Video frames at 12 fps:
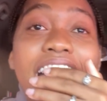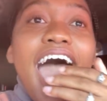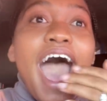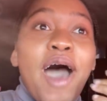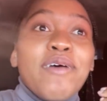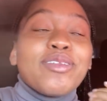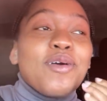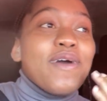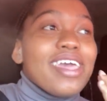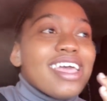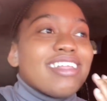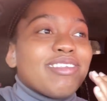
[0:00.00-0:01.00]
I was
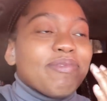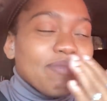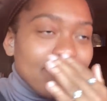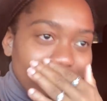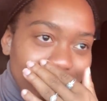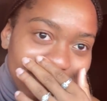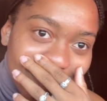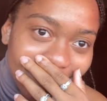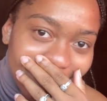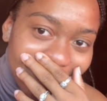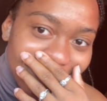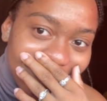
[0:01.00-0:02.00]
going into,
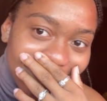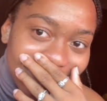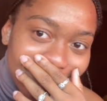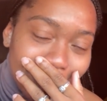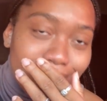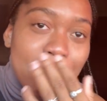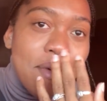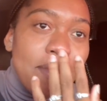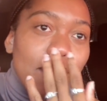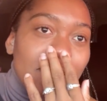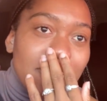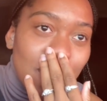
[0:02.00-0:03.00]
they probably
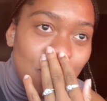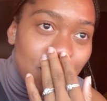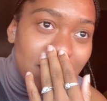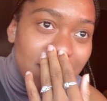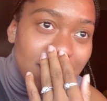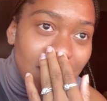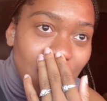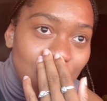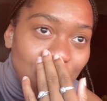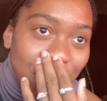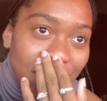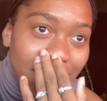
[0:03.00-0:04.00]
was like, what is that on
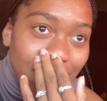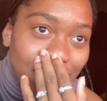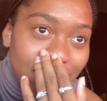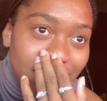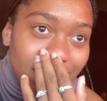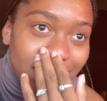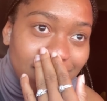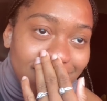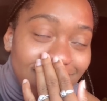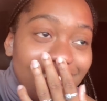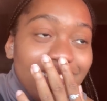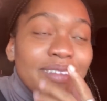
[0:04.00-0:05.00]
her ears?
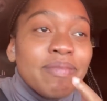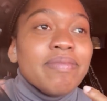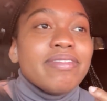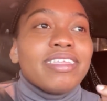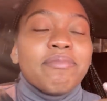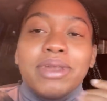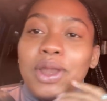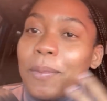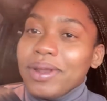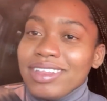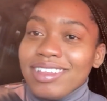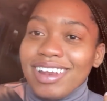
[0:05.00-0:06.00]
But
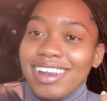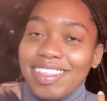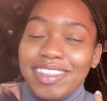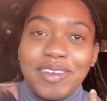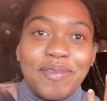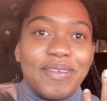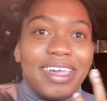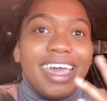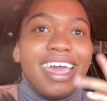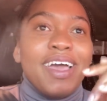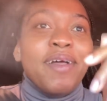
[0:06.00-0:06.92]
nobody said nothing to me.